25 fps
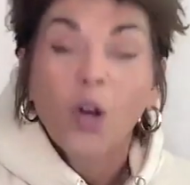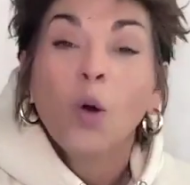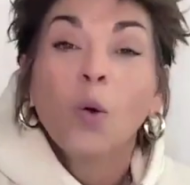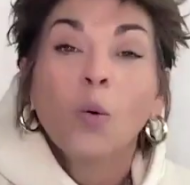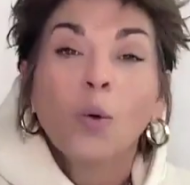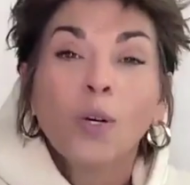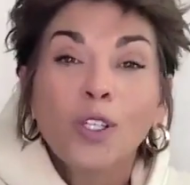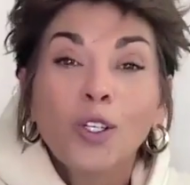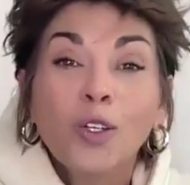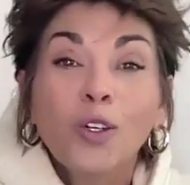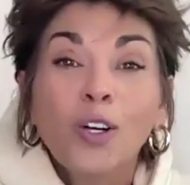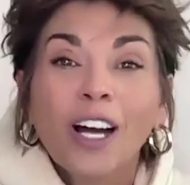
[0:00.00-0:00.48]

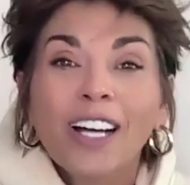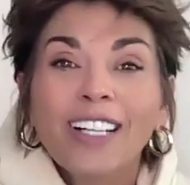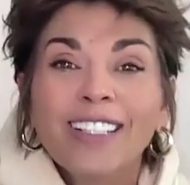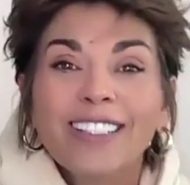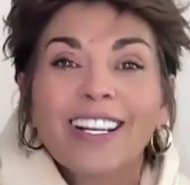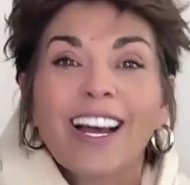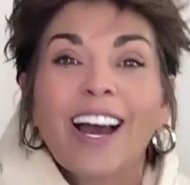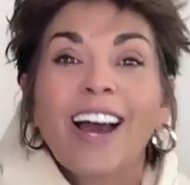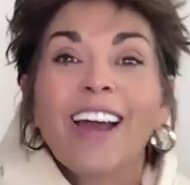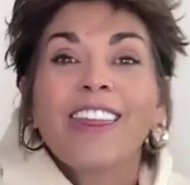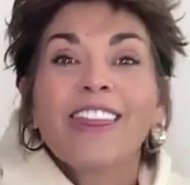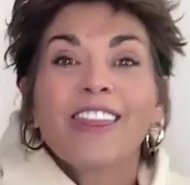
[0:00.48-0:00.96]
Well, you guys,
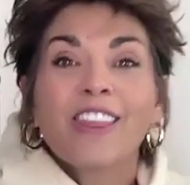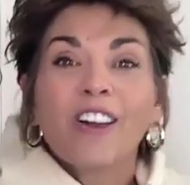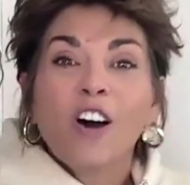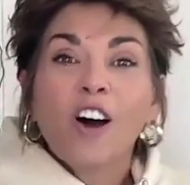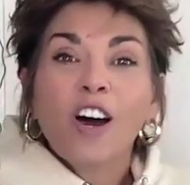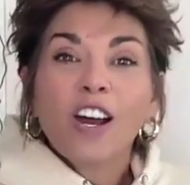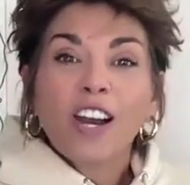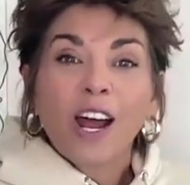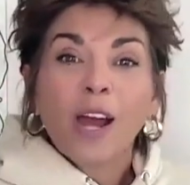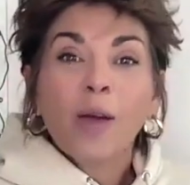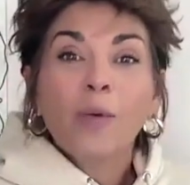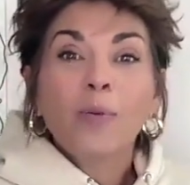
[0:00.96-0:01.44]
I
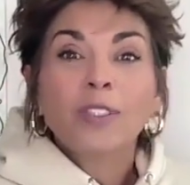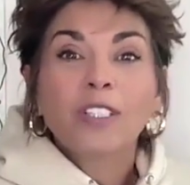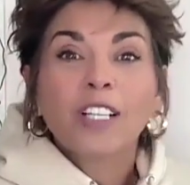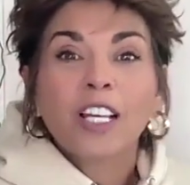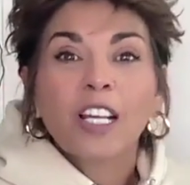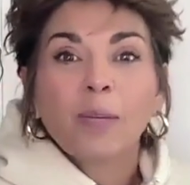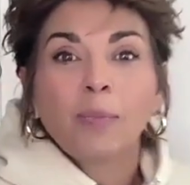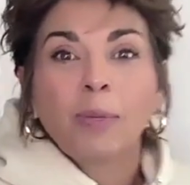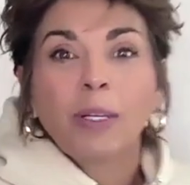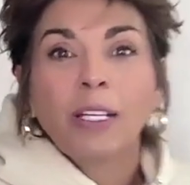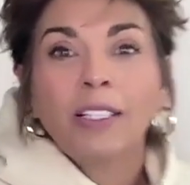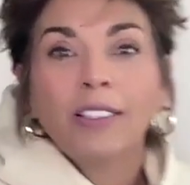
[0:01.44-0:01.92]
thought I was
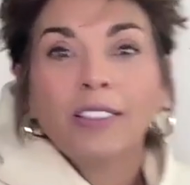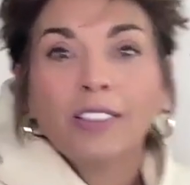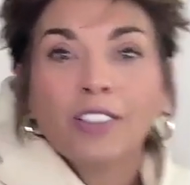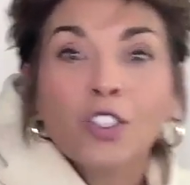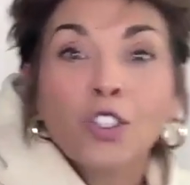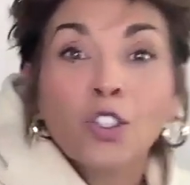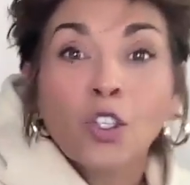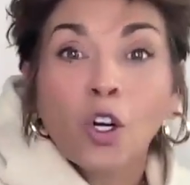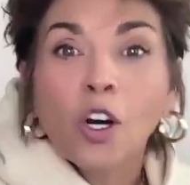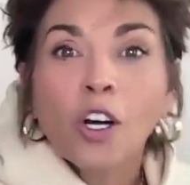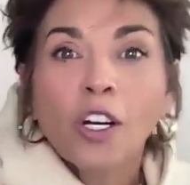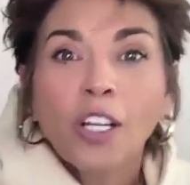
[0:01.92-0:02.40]
going to be
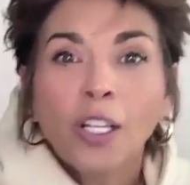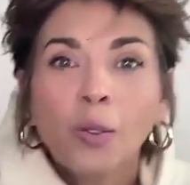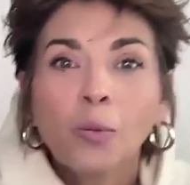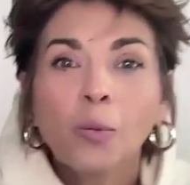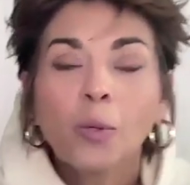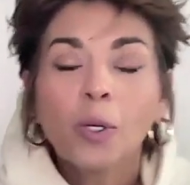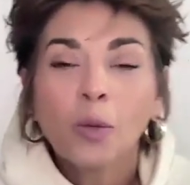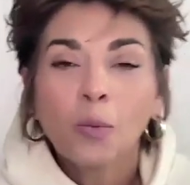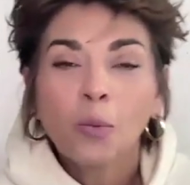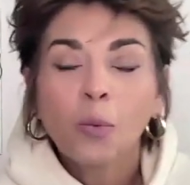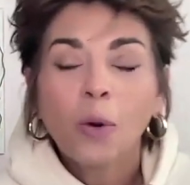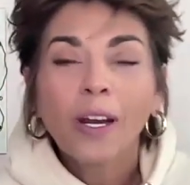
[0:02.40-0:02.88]
starting
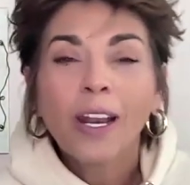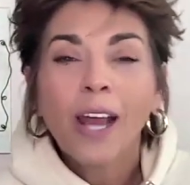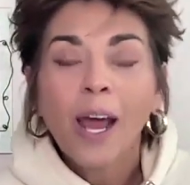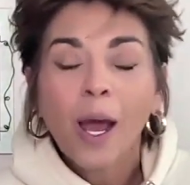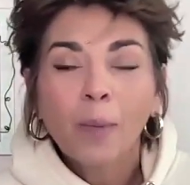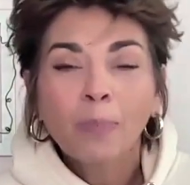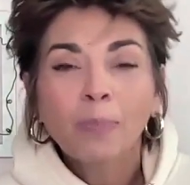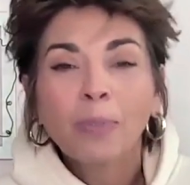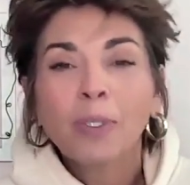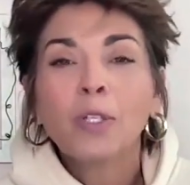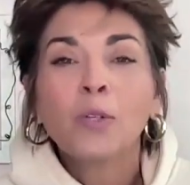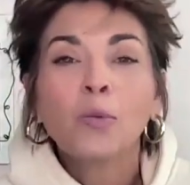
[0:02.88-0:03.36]
with what
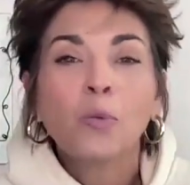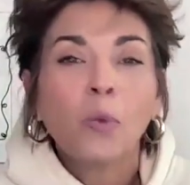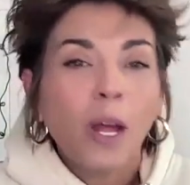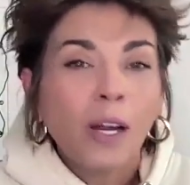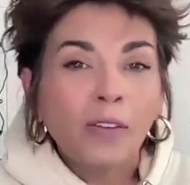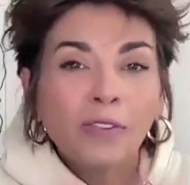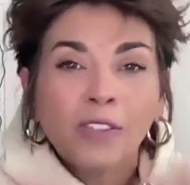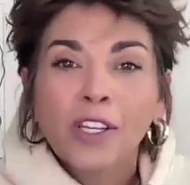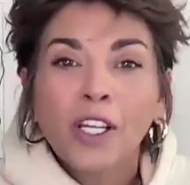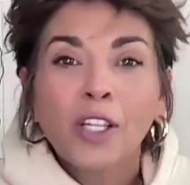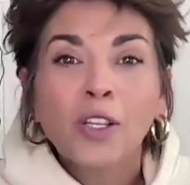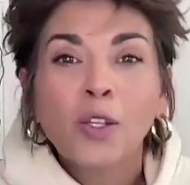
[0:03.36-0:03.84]
happened,
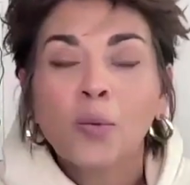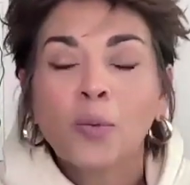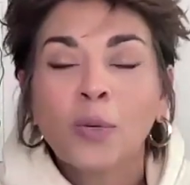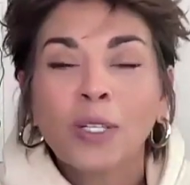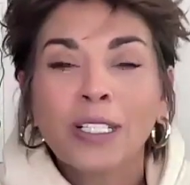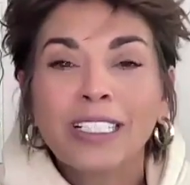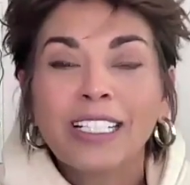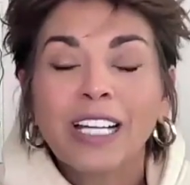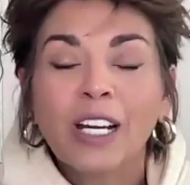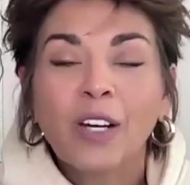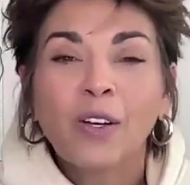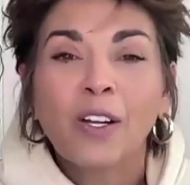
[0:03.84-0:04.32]
everything that
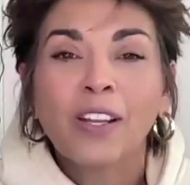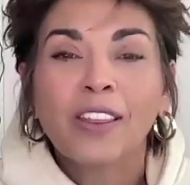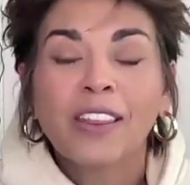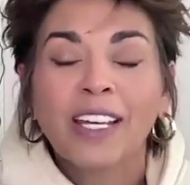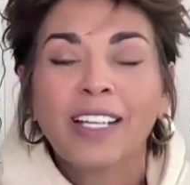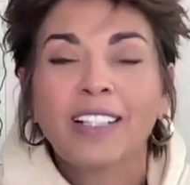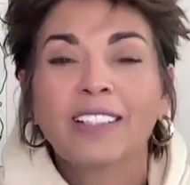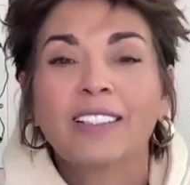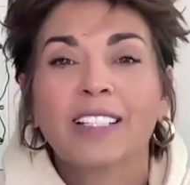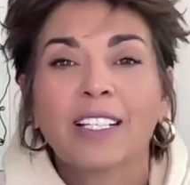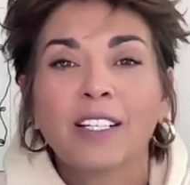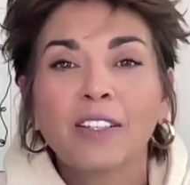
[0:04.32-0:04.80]
went down at
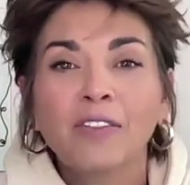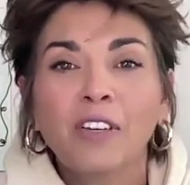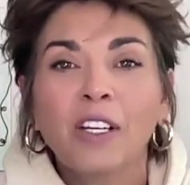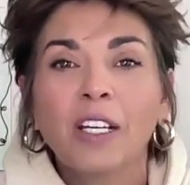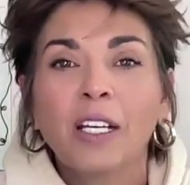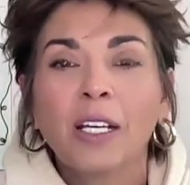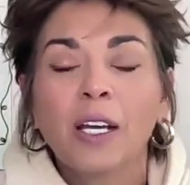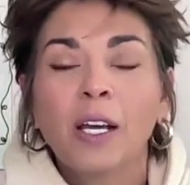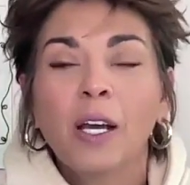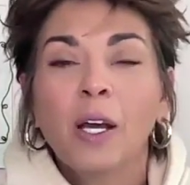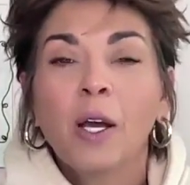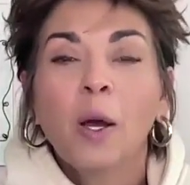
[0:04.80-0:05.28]

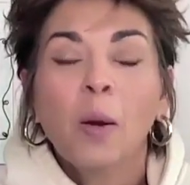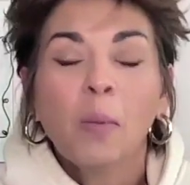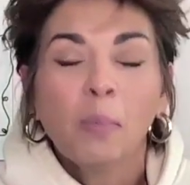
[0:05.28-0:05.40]
Thanksgiving.